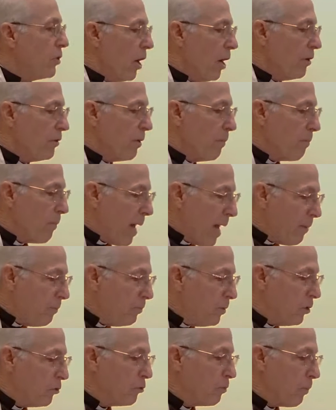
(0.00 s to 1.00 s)
John the
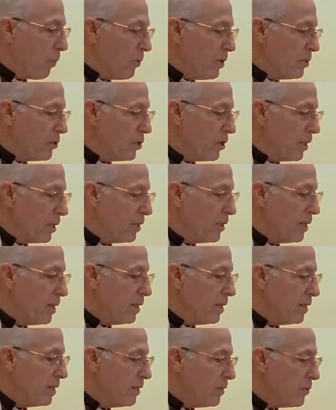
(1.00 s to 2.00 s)
Baptist's preaching
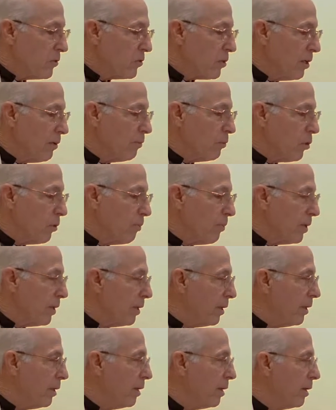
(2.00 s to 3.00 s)
seemed to
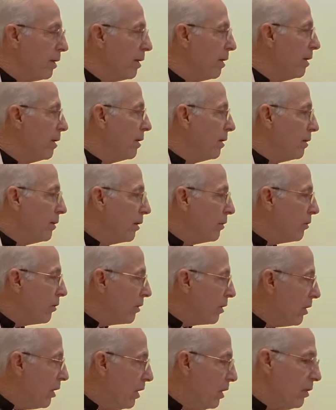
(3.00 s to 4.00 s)
be that
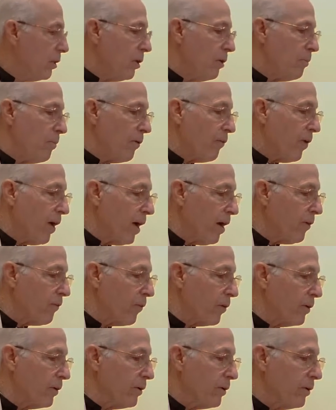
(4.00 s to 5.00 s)
the kingdom of
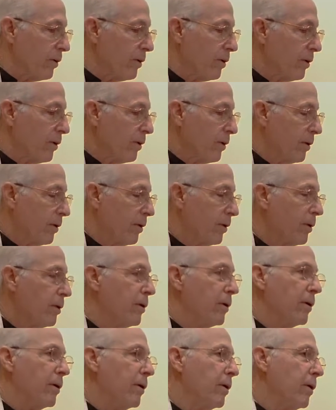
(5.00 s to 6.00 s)
heaven
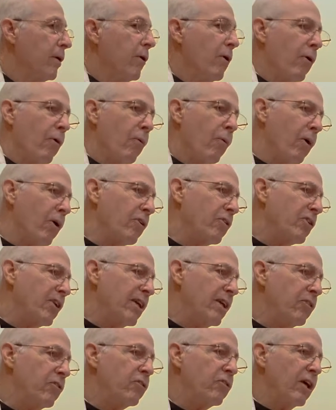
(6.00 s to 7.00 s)
was
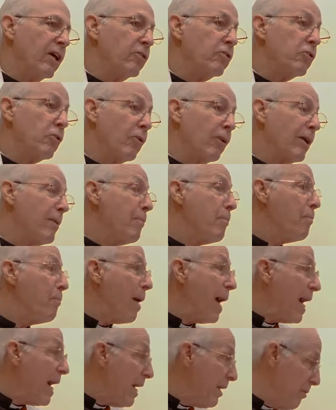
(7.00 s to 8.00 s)
essentially
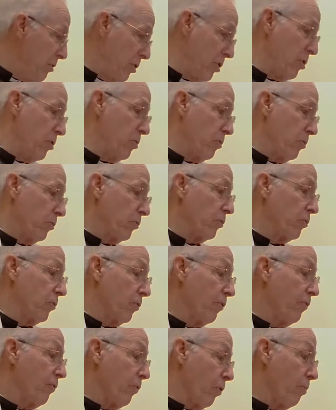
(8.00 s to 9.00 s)
bad news
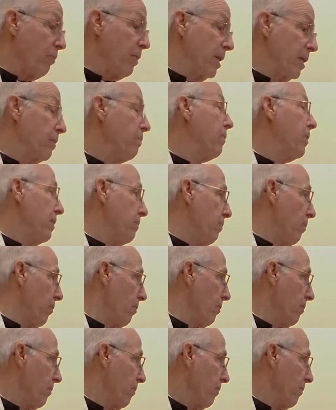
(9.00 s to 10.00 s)
for many people.